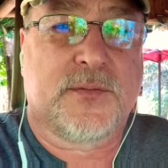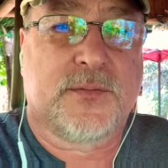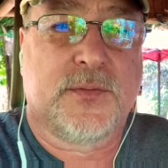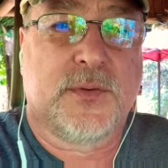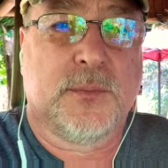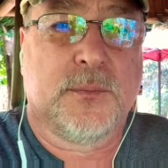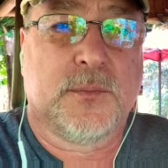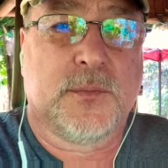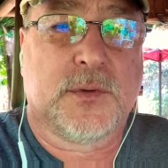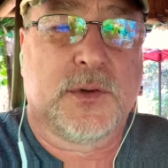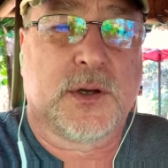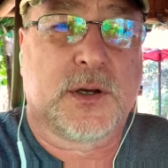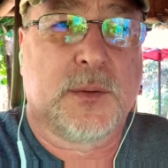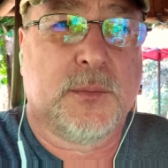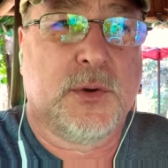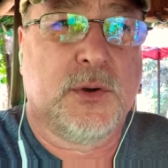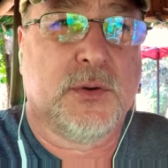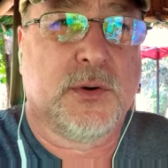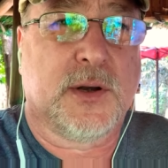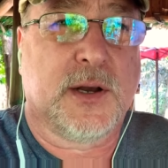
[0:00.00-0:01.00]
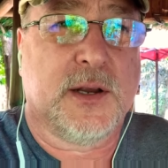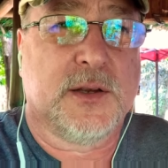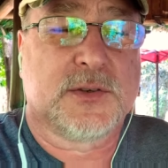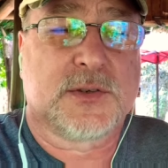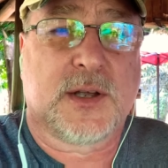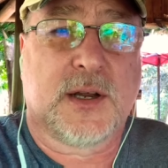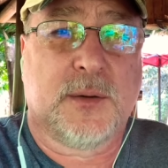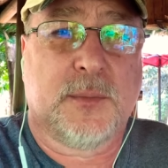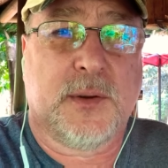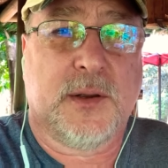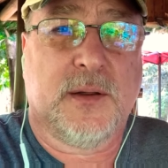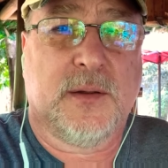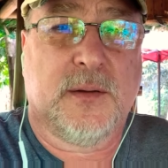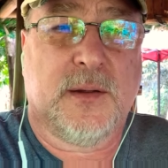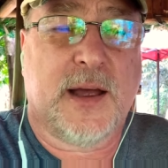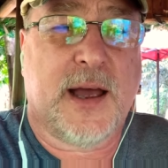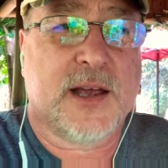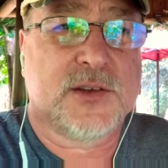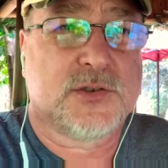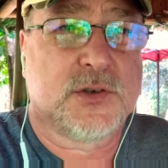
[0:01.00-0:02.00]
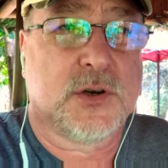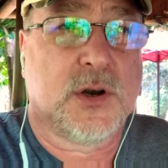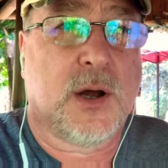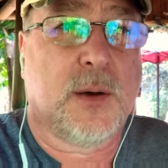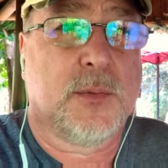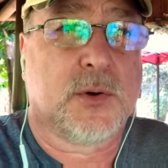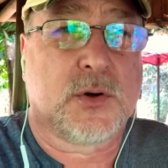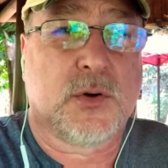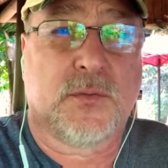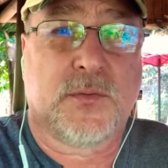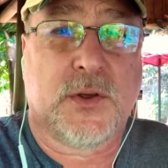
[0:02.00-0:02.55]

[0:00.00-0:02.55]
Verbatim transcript: from the community is going to be astronomical